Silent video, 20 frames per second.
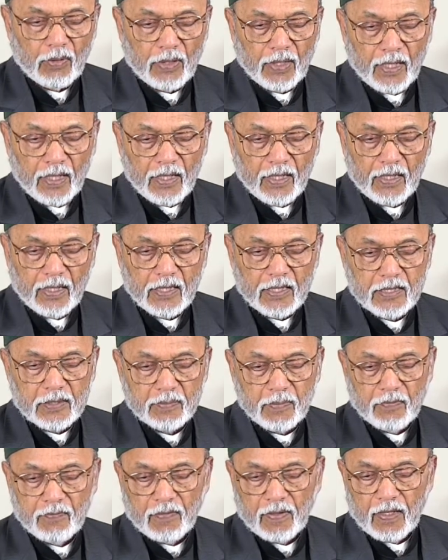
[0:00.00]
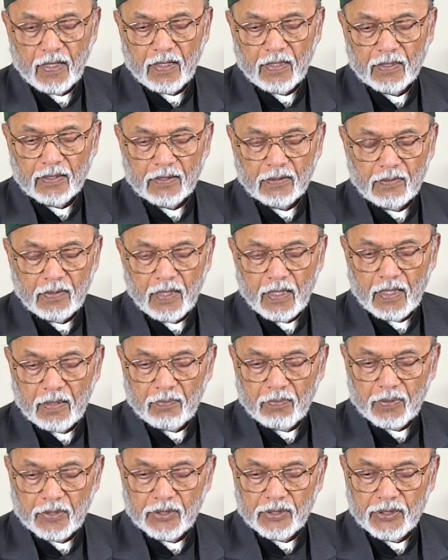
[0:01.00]
areas between Anatolia
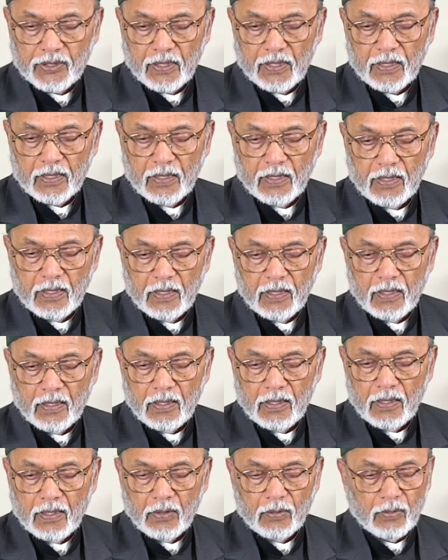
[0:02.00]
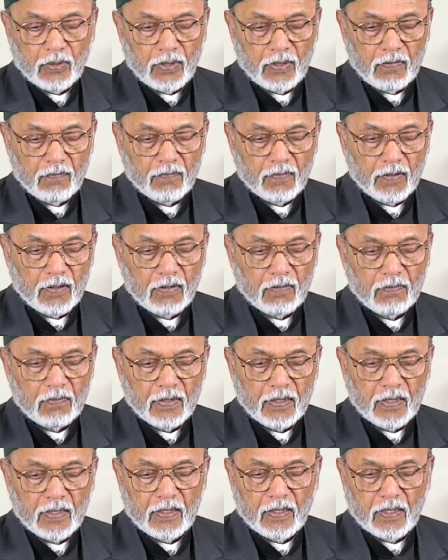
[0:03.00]
and Persia would involve,
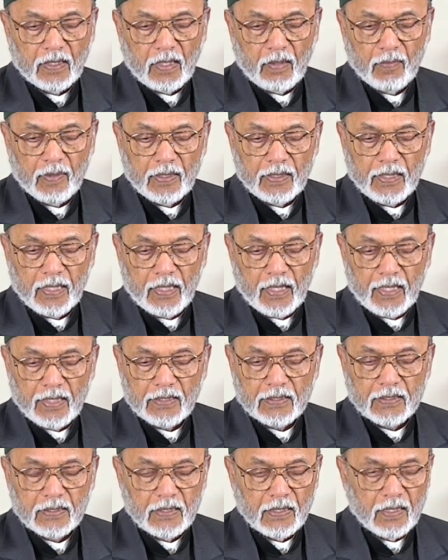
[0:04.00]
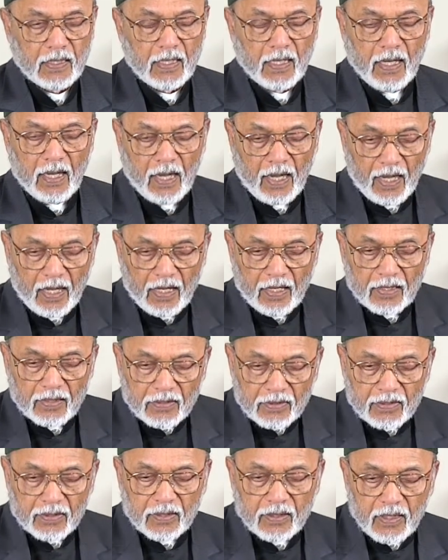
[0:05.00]
in the coming decades, a
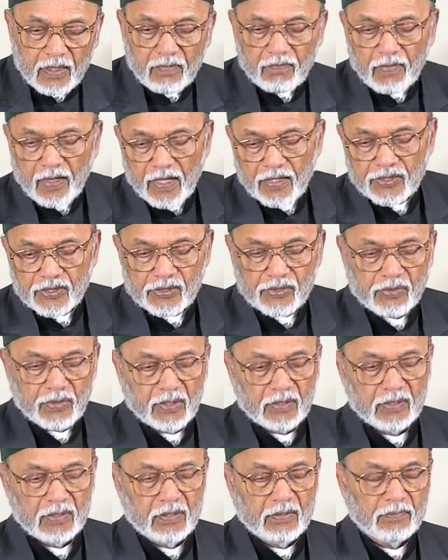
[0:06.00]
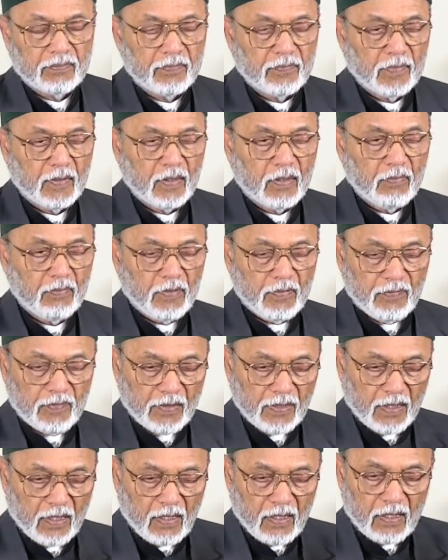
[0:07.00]
three-way struggle
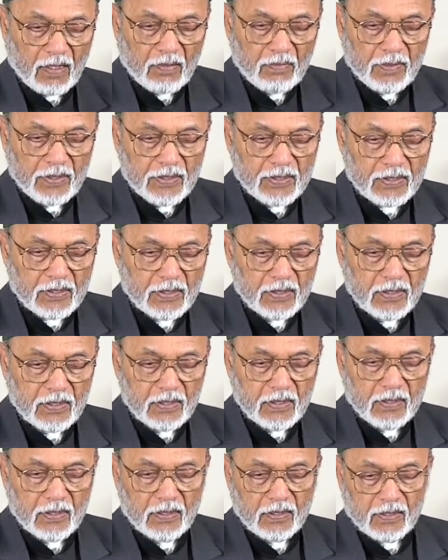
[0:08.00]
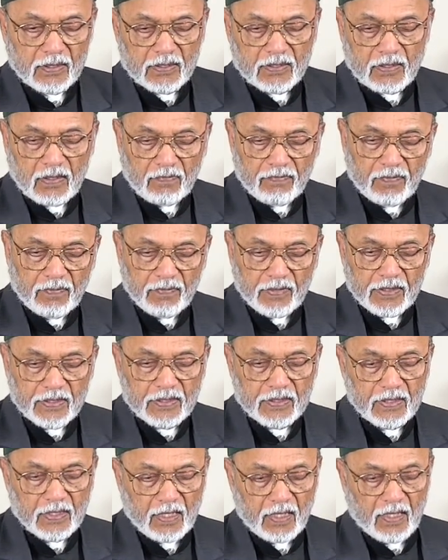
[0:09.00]
between the Ottomans, the
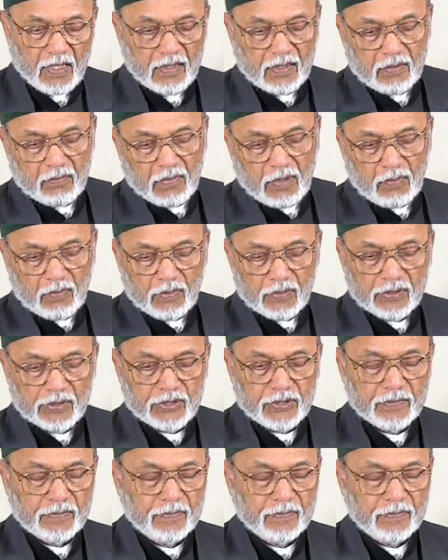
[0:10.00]
Safavids, and the Mamluks.